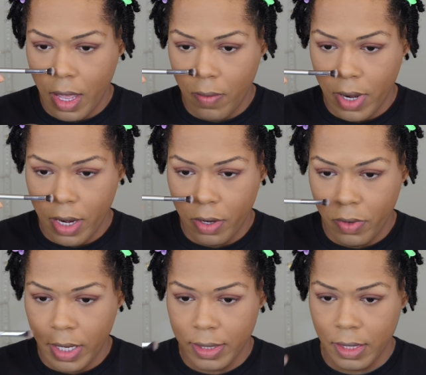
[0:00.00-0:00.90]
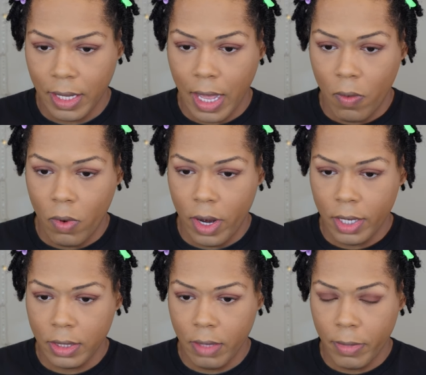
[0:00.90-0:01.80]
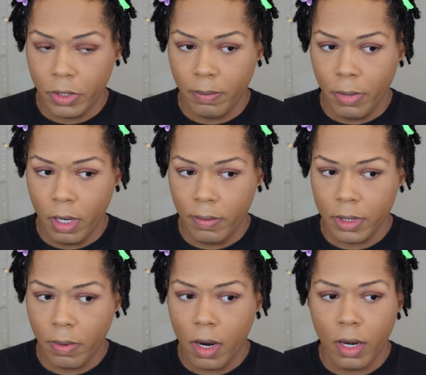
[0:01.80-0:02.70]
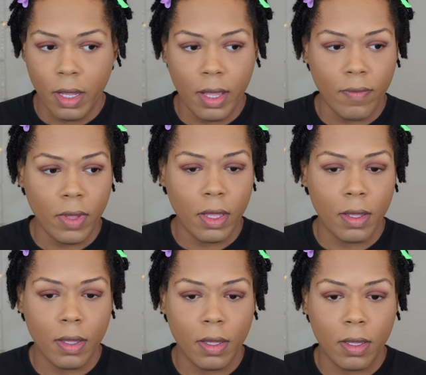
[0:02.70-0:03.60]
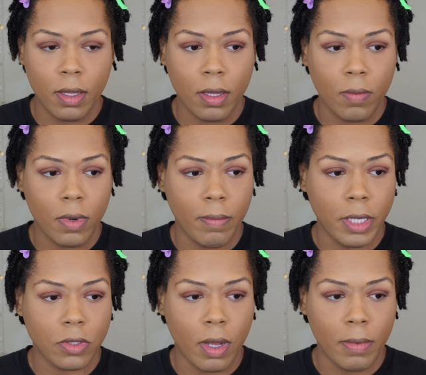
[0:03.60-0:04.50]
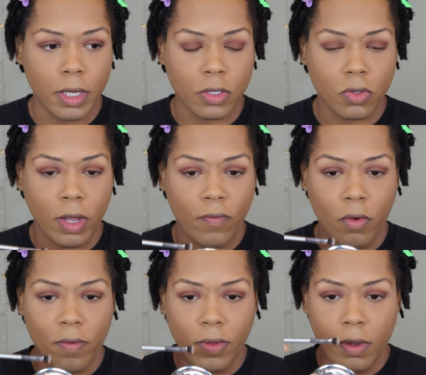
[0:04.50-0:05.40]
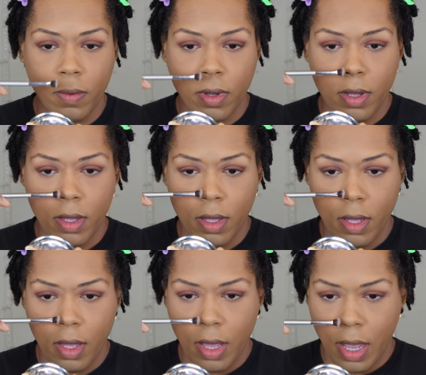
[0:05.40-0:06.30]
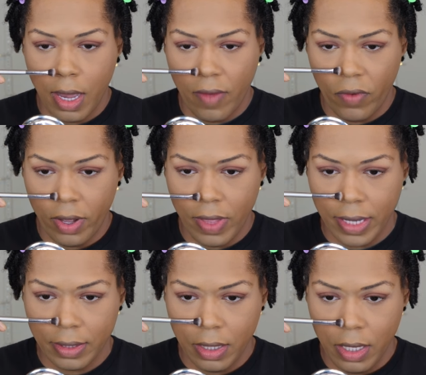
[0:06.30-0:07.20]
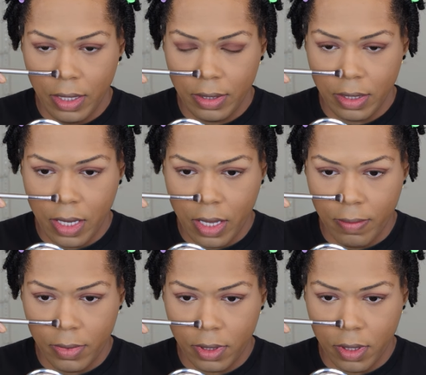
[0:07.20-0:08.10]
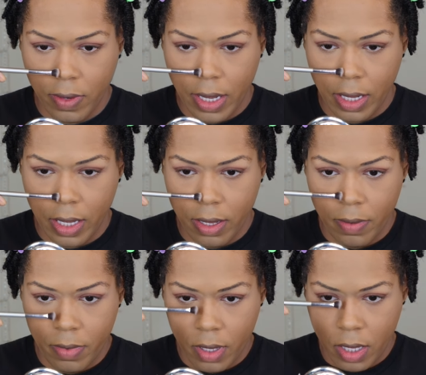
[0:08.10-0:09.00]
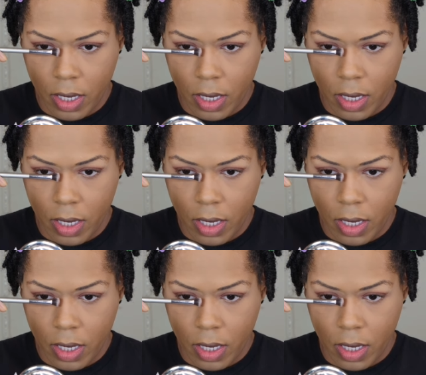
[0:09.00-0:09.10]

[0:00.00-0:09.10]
and what I do is look at where is the most bulbous part of it want to make sure I'm looking straight forward for you all. And I figured that's the tip. So I come